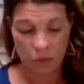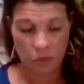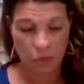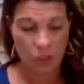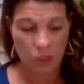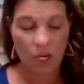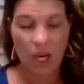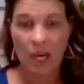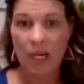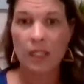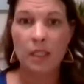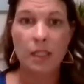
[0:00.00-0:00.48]

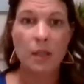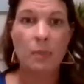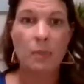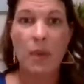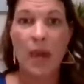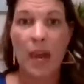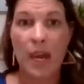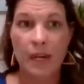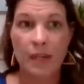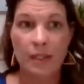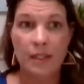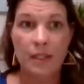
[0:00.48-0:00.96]
check the
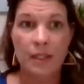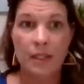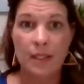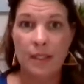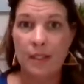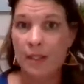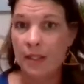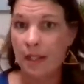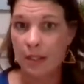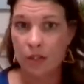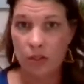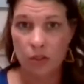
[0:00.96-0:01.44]

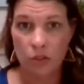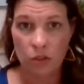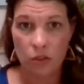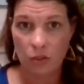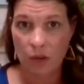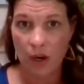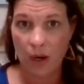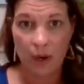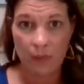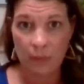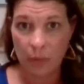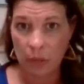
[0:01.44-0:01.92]
boxes that
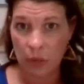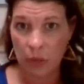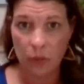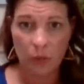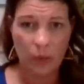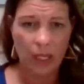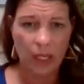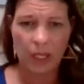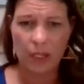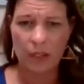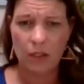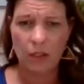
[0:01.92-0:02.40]
describe
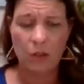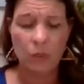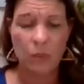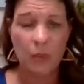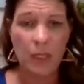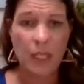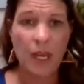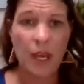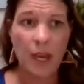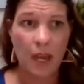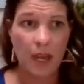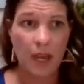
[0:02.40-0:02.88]
you. And it'll
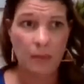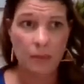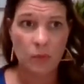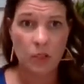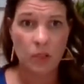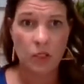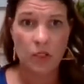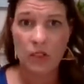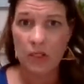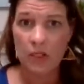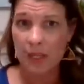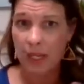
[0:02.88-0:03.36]
be
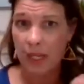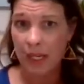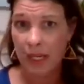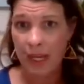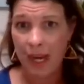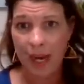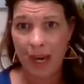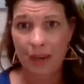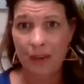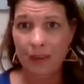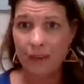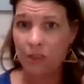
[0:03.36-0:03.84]
options like
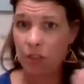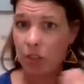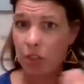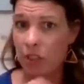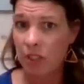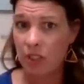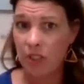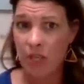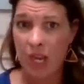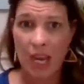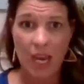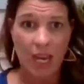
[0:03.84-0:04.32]

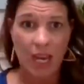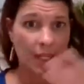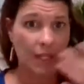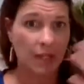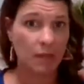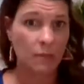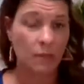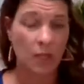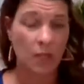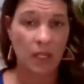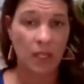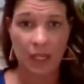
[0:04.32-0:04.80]
allergies,
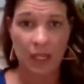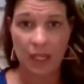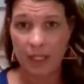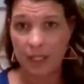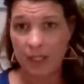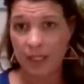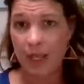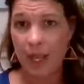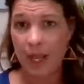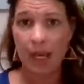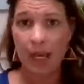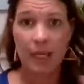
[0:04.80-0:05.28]
asthma,
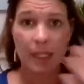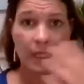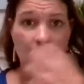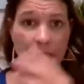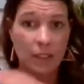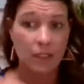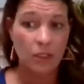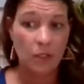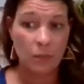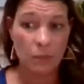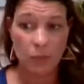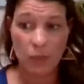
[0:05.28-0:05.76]

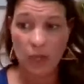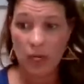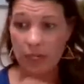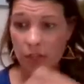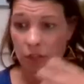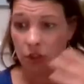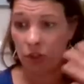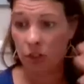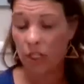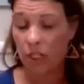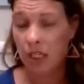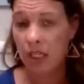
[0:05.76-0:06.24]
anxiety,
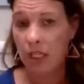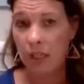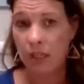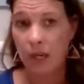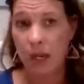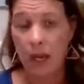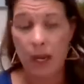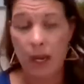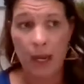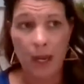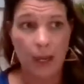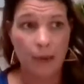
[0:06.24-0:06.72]
depression,
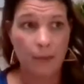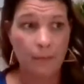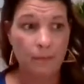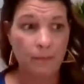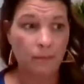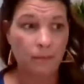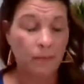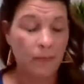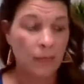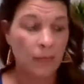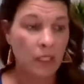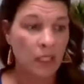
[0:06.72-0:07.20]

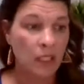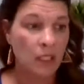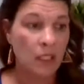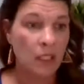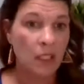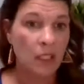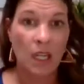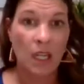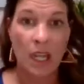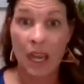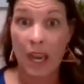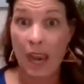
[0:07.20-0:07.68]

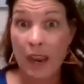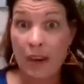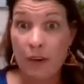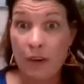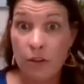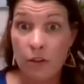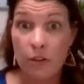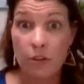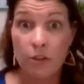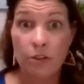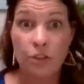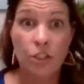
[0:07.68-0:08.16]

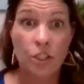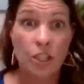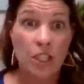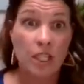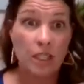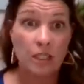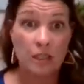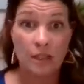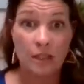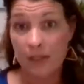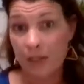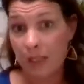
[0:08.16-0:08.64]

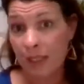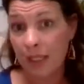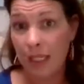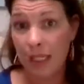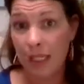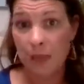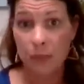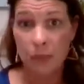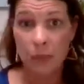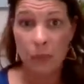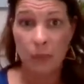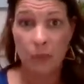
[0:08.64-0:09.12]
energy,
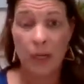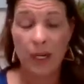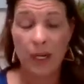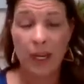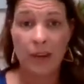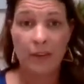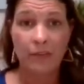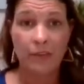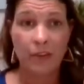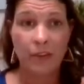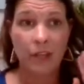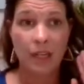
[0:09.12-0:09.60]
sleep,
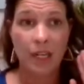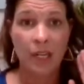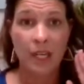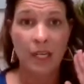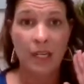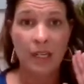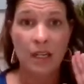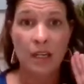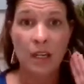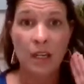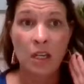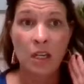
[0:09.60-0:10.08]
whatever.
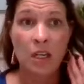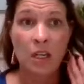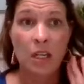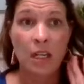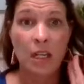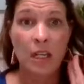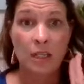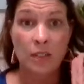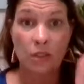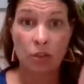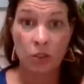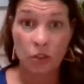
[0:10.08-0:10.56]
And
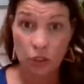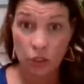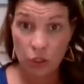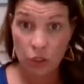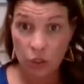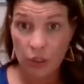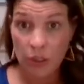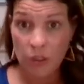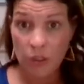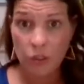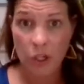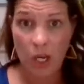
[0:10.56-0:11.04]
it is
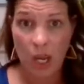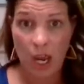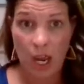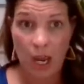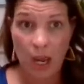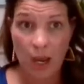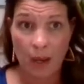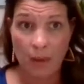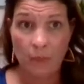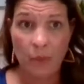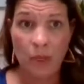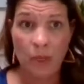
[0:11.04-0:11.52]
your
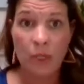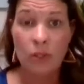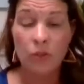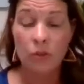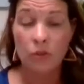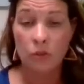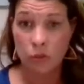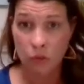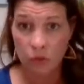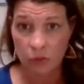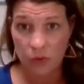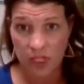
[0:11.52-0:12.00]
job
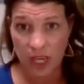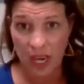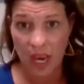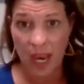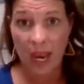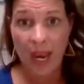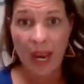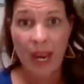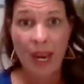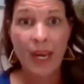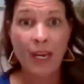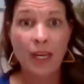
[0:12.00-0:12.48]
to
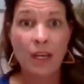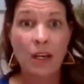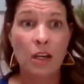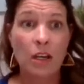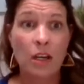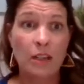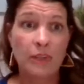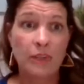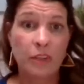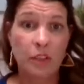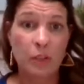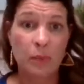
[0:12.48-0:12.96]
tag
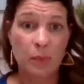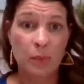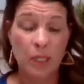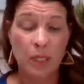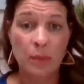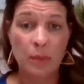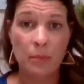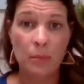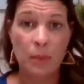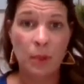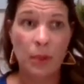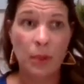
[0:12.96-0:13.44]
all of your
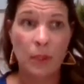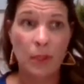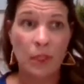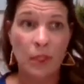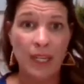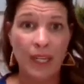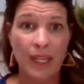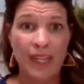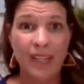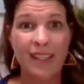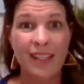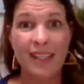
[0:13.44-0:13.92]

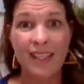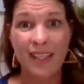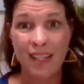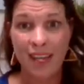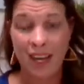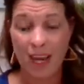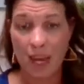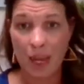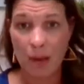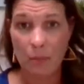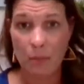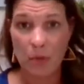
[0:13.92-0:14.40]
people in the
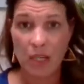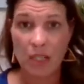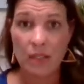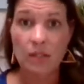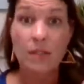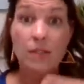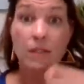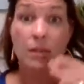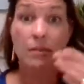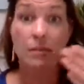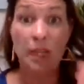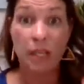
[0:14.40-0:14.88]

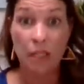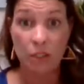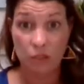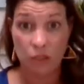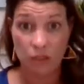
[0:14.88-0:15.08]
comments to make